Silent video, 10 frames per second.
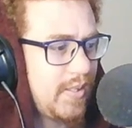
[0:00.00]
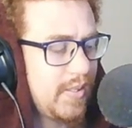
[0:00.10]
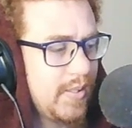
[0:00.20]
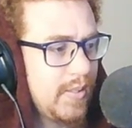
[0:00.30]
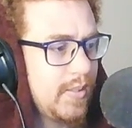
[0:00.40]

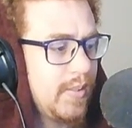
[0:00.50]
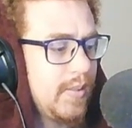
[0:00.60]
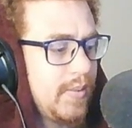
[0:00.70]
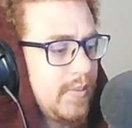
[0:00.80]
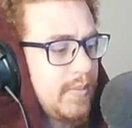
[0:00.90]

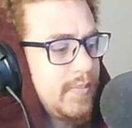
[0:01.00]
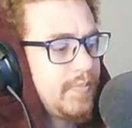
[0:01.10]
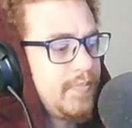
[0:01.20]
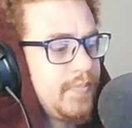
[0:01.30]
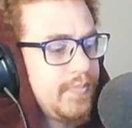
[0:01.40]

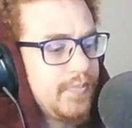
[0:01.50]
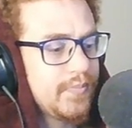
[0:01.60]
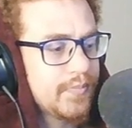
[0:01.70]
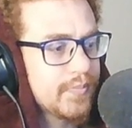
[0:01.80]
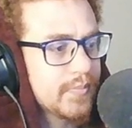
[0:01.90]

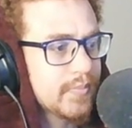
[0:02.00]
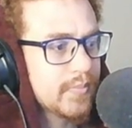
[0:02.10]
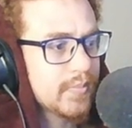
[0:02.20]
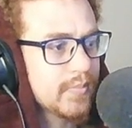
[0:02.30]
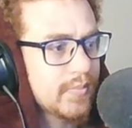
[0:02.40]

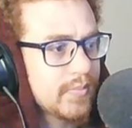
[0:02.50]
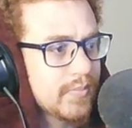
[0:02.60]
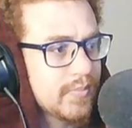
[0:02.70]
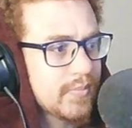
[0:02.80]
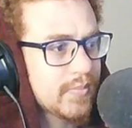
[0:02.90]
[no speech]